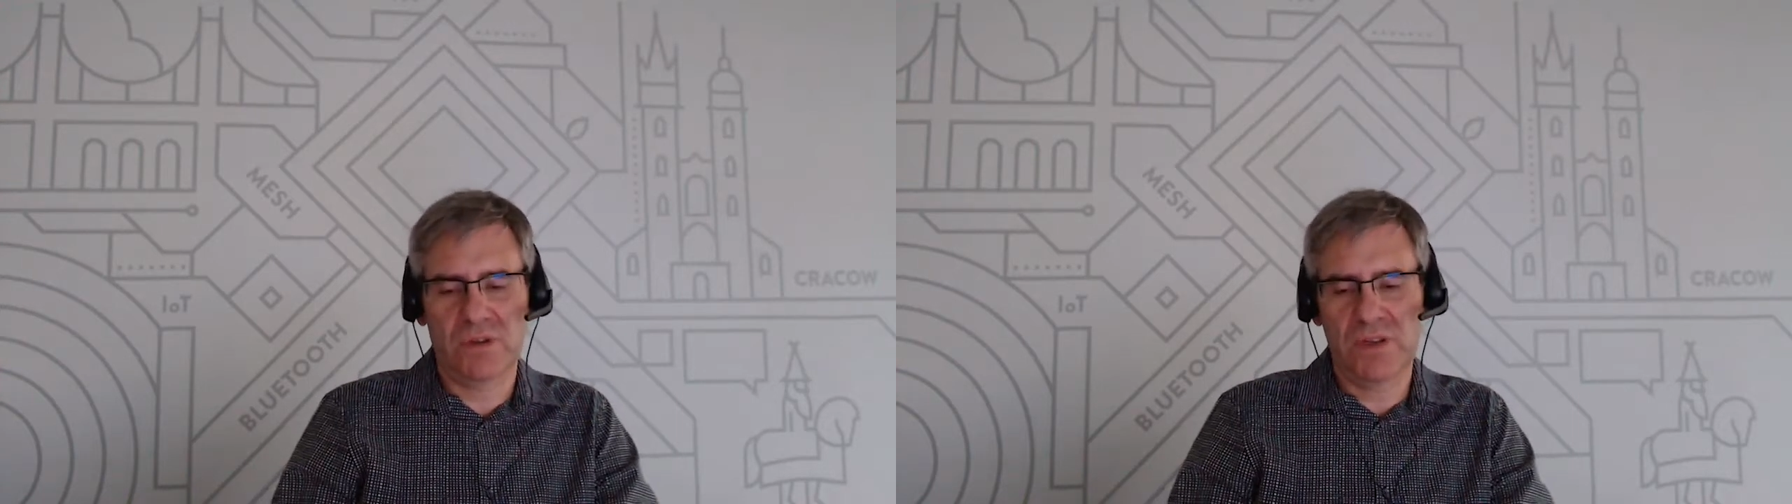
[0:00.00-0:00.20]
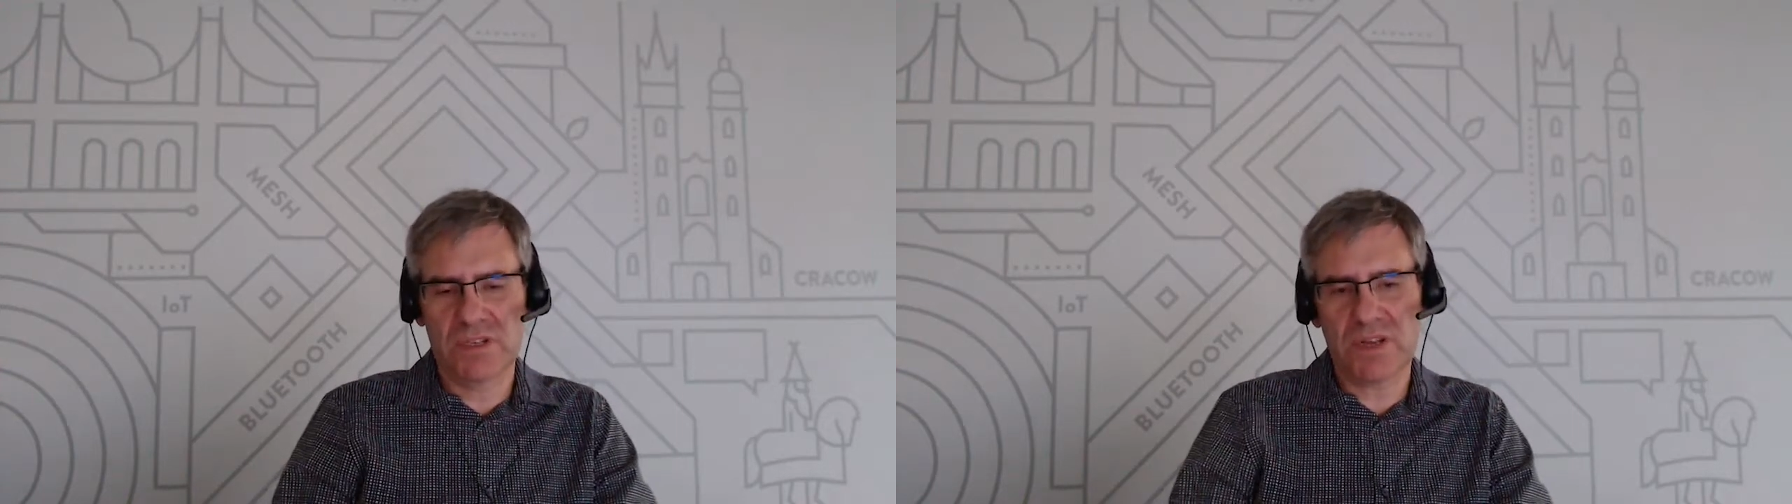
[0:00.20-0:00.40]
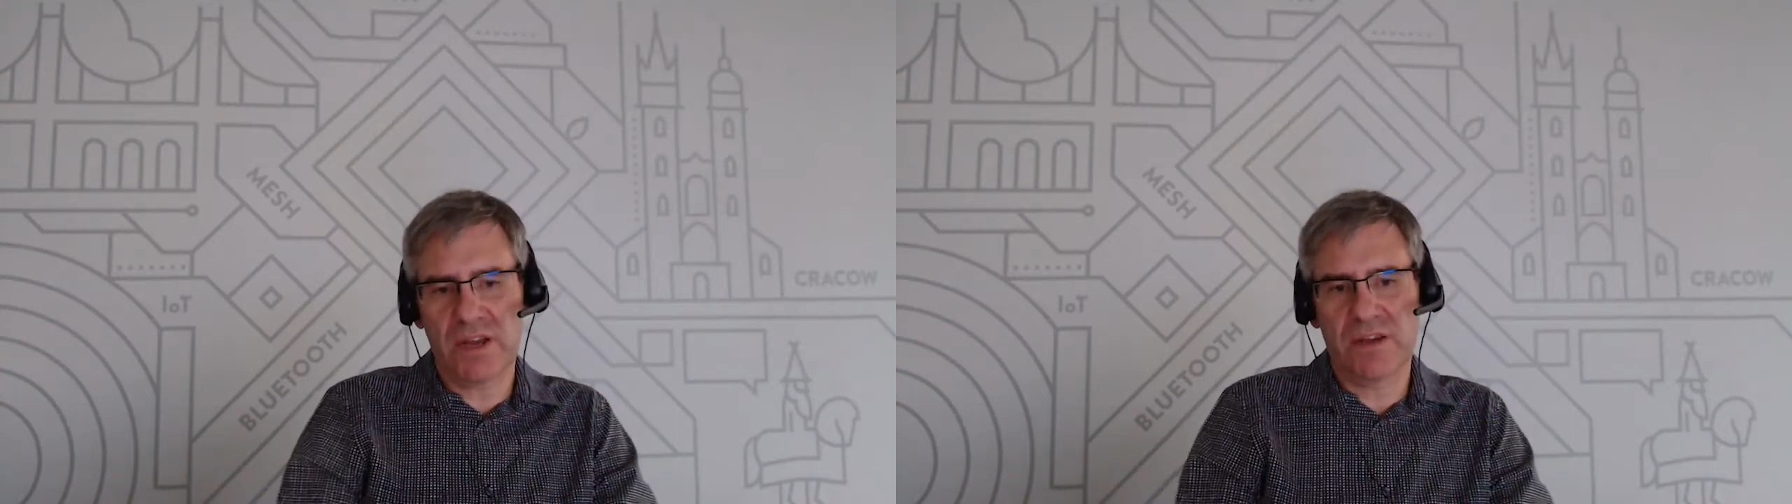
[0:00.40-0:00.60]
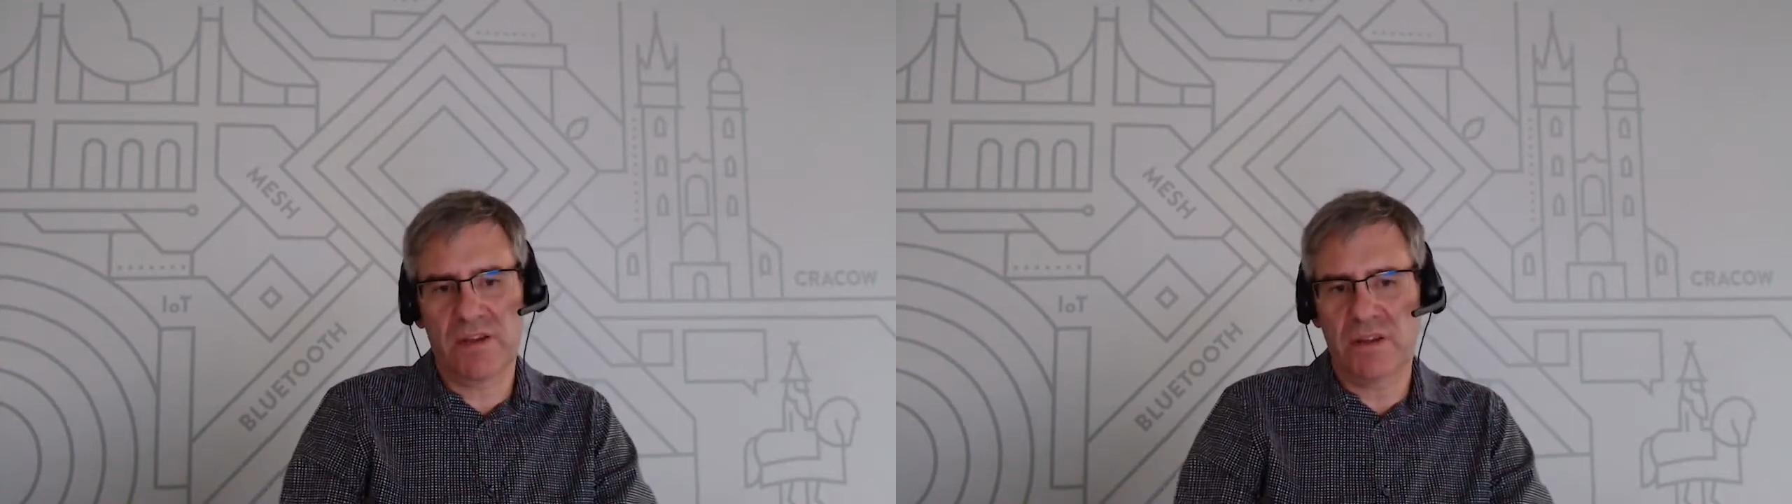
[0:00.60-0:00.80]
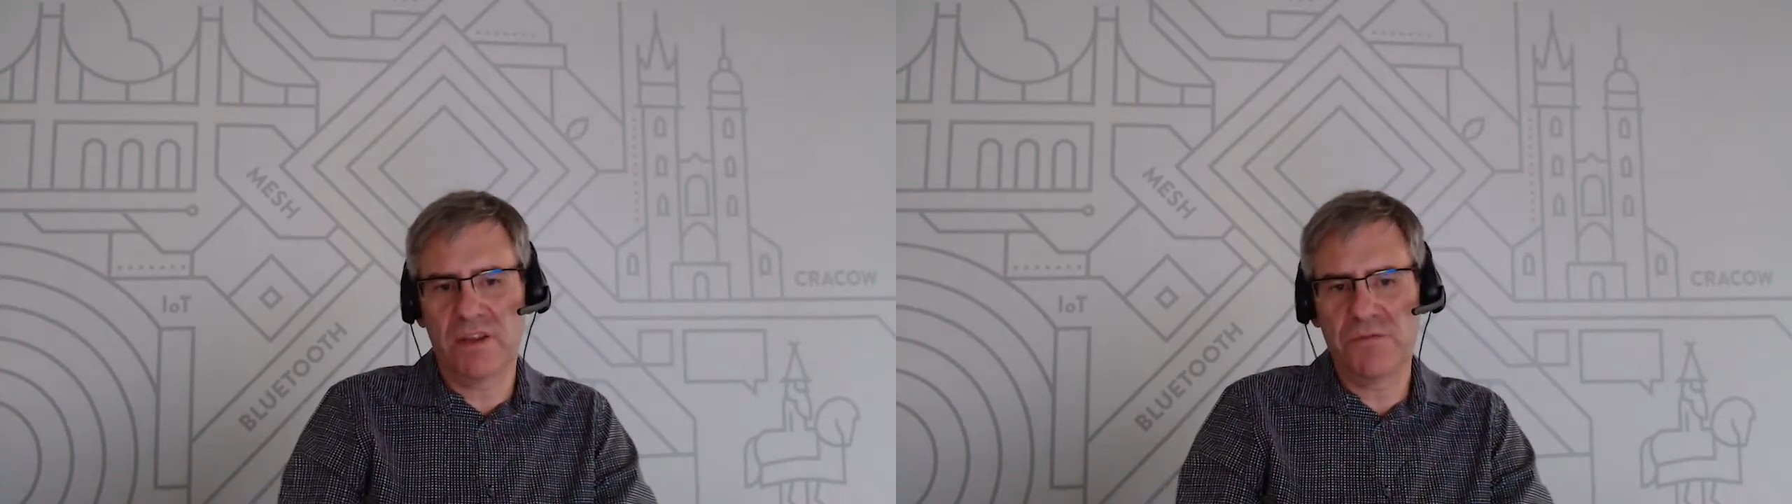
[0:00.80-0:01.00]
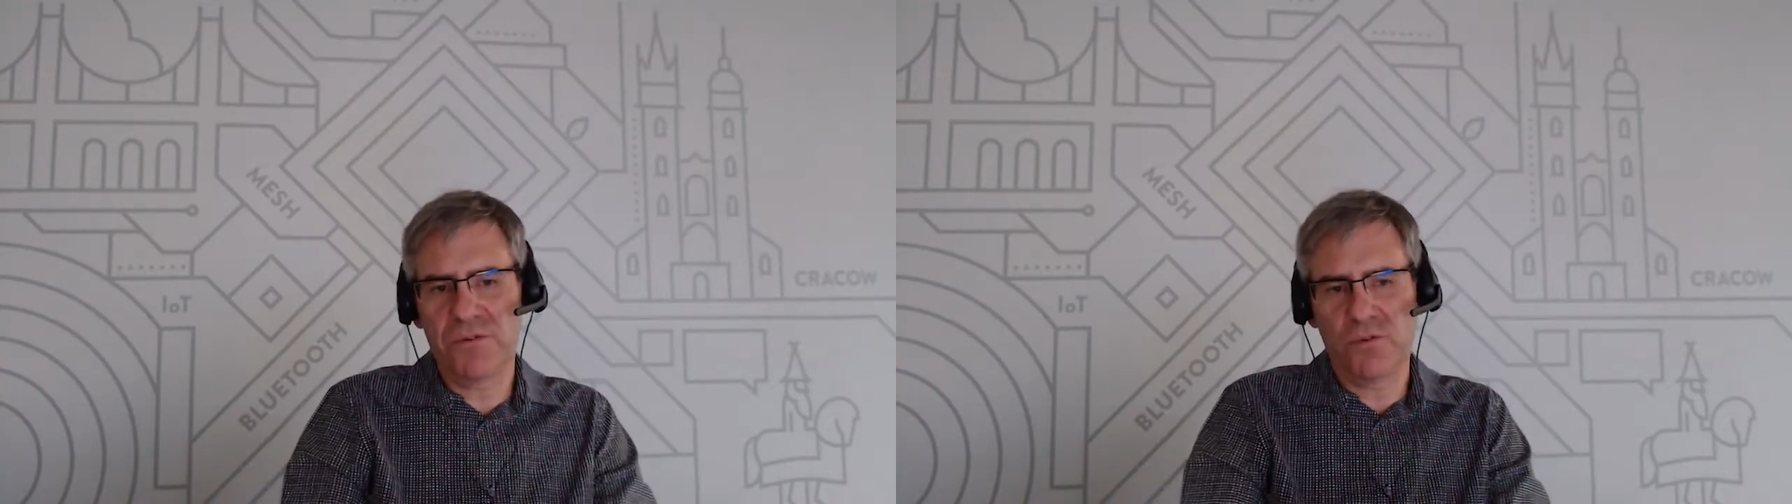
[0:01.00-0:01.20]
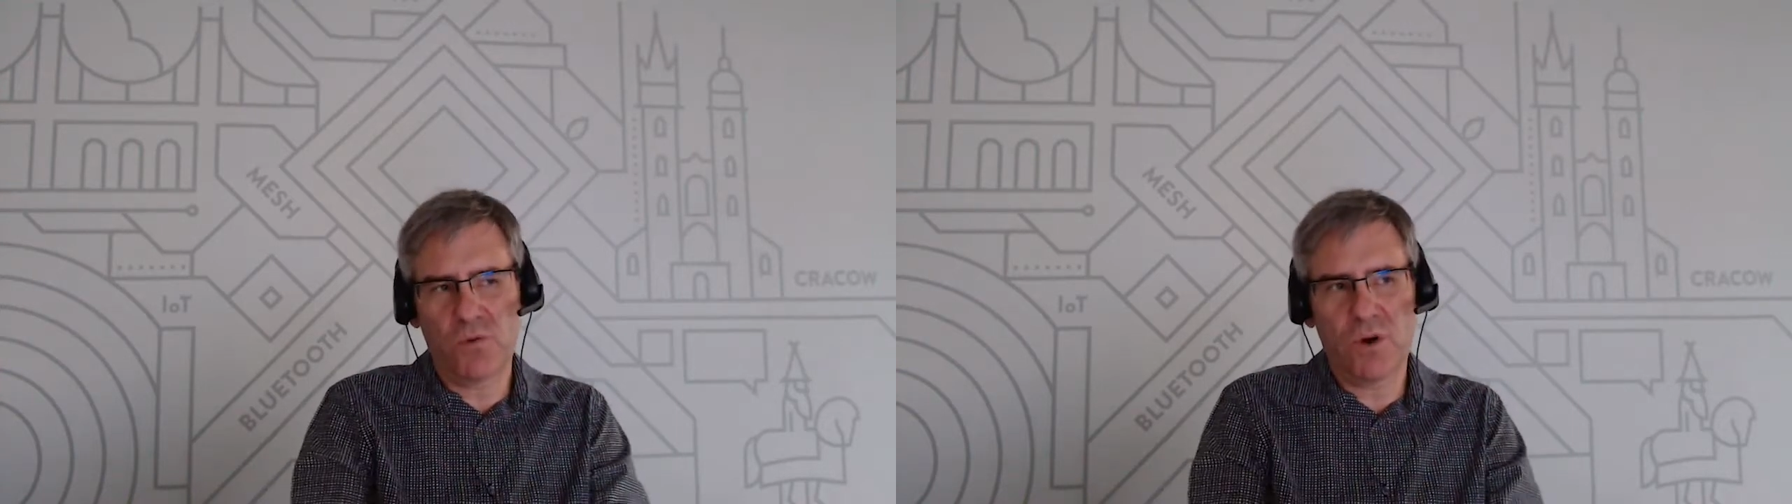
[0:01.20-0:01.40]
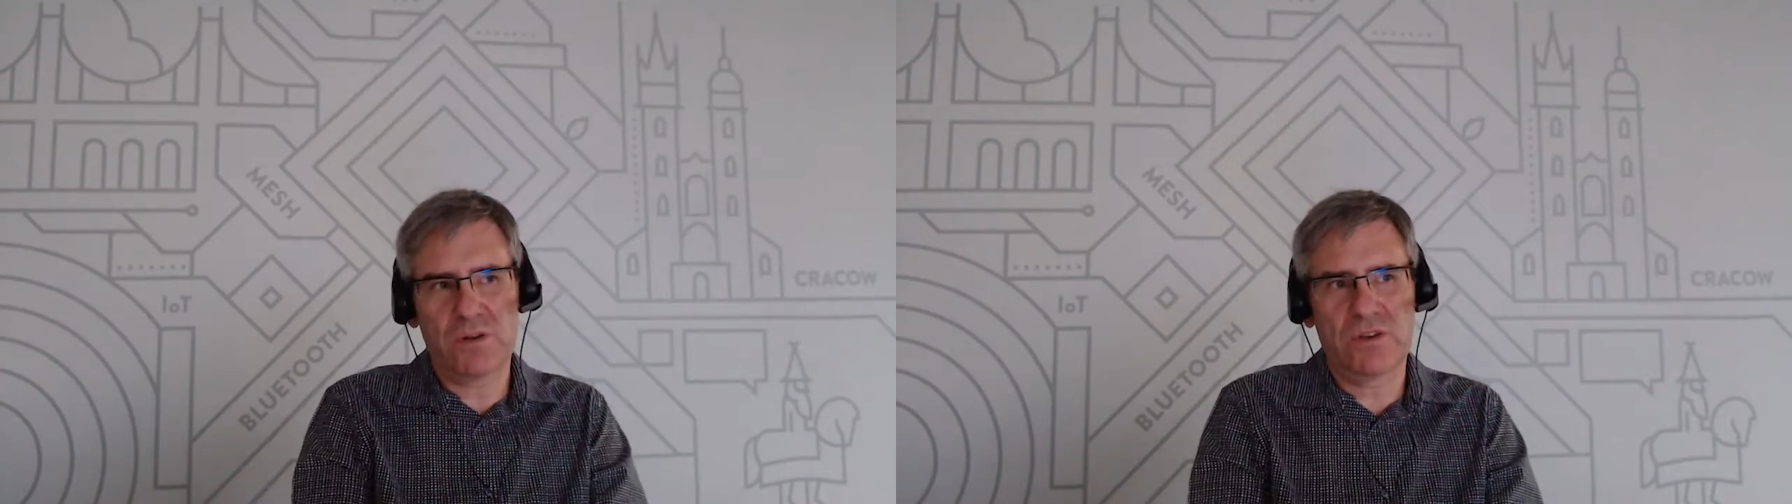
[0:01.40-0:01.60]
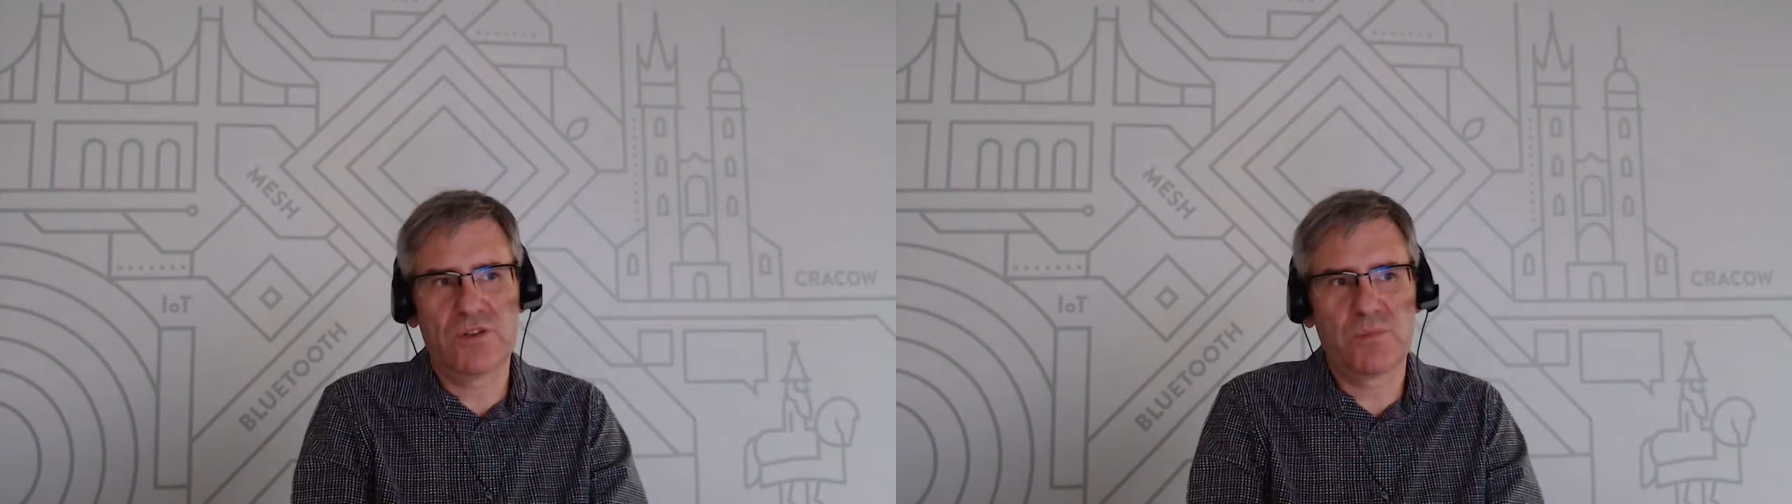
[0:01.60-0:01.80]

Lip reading: It's like if you want